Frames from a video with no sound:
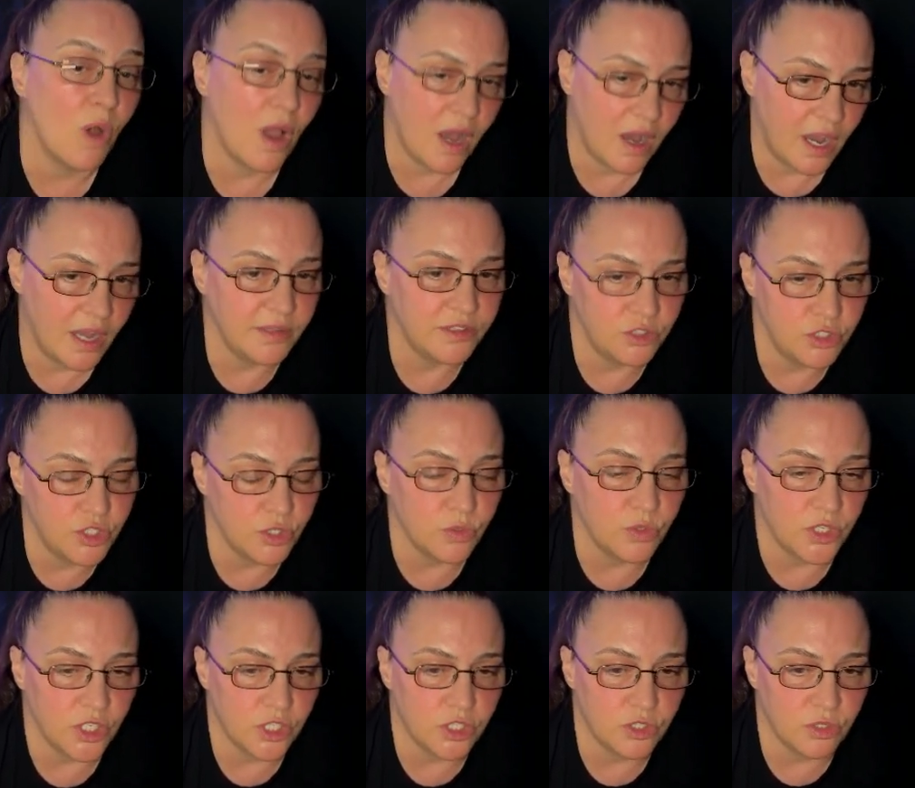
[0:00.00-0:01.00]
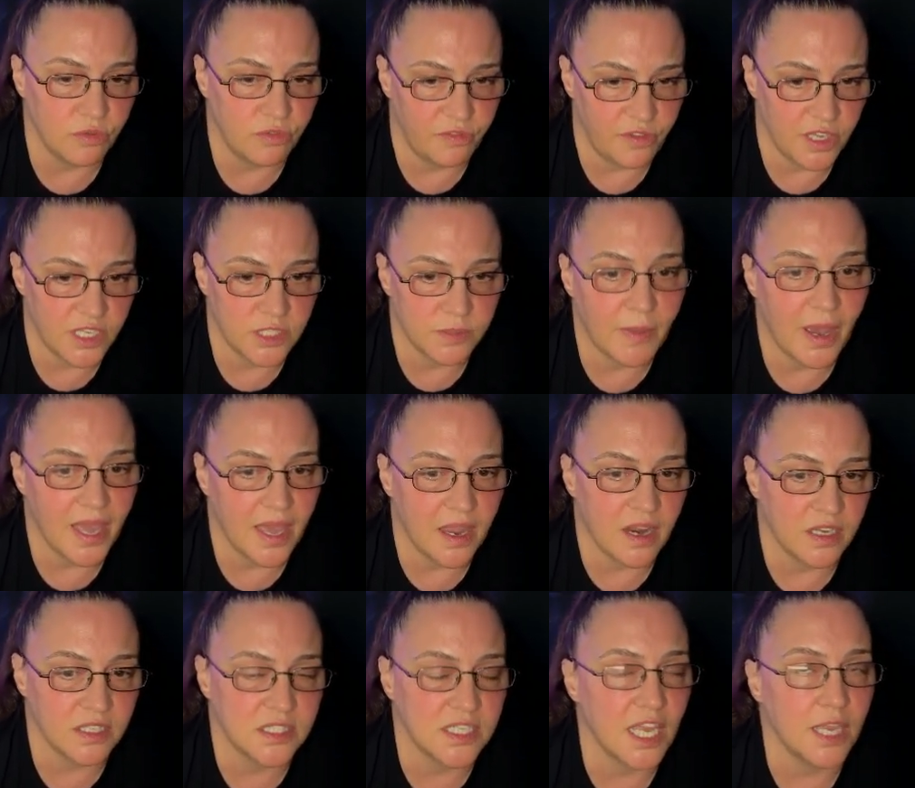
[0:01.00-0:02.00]
I do need to fix my
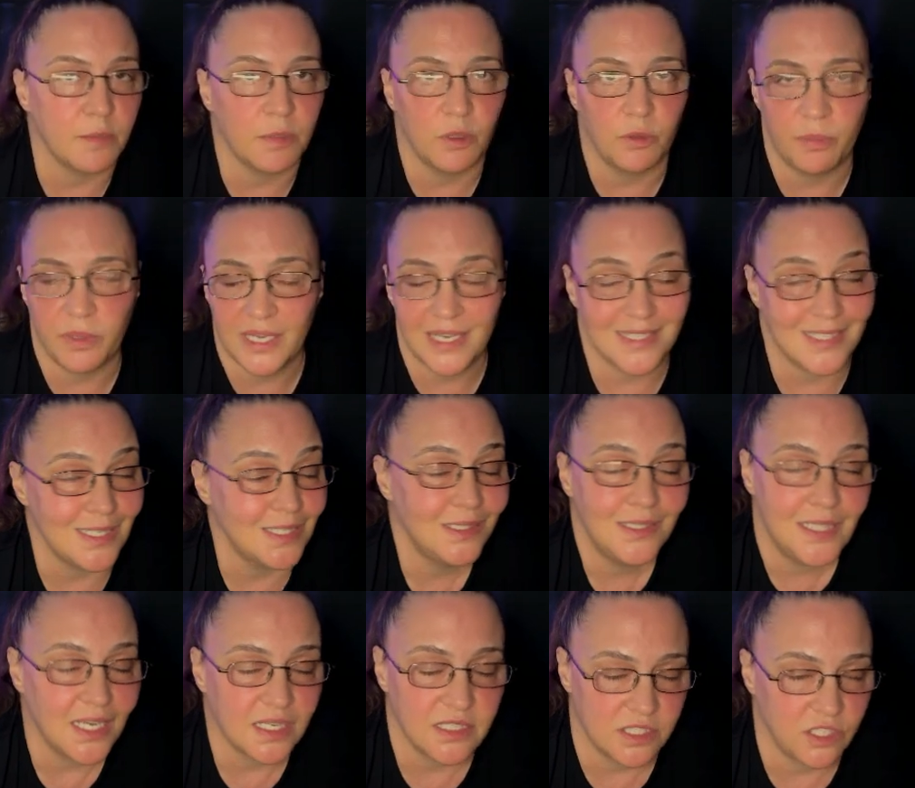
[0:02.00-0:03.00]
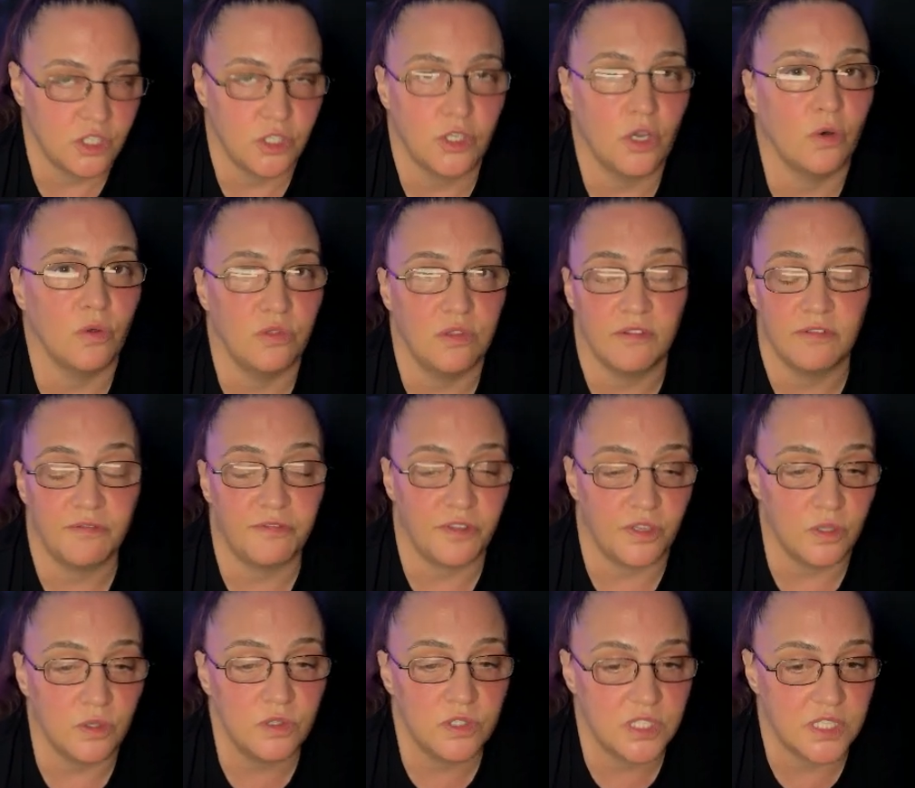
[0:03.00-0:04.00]
Airtable because it doesn't know the
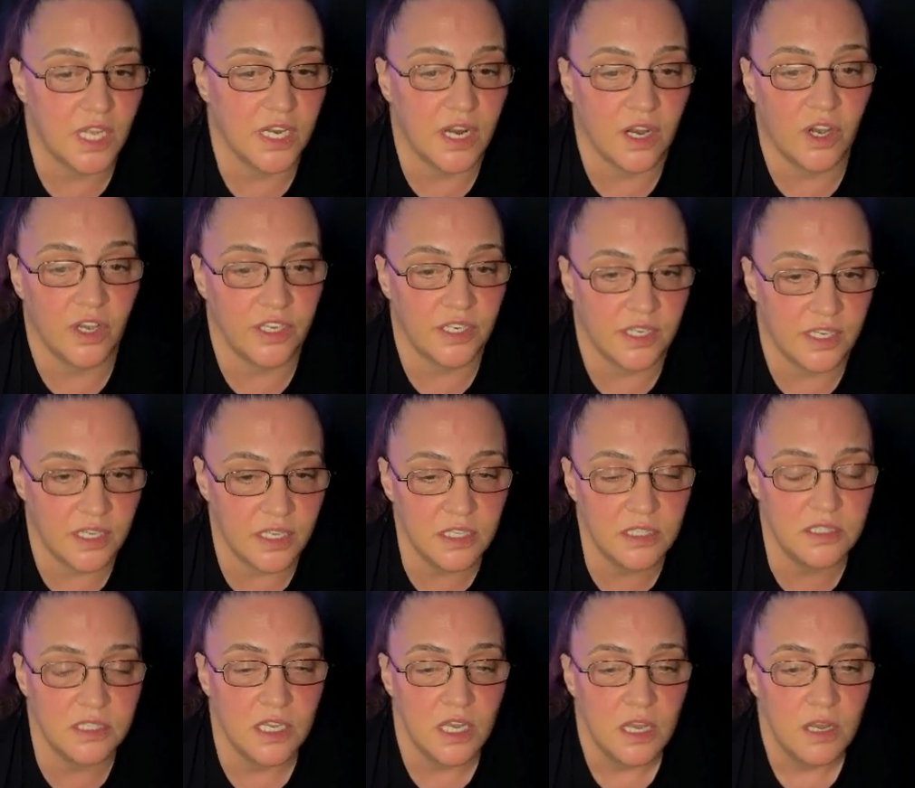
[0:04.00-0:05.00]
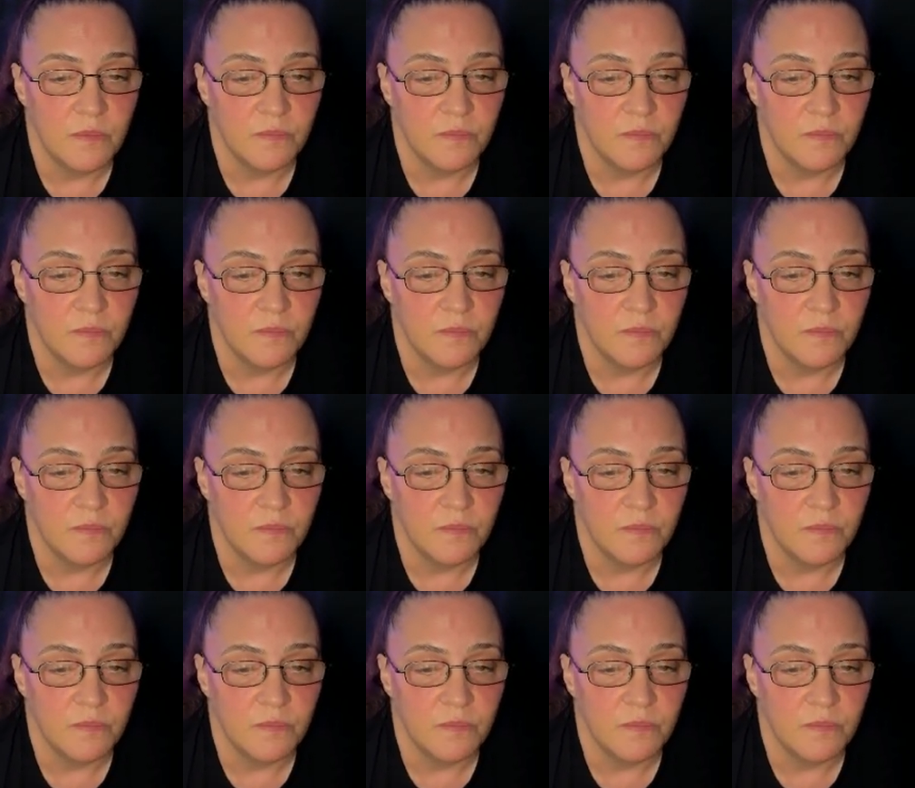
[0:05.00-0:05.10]
fields that I need.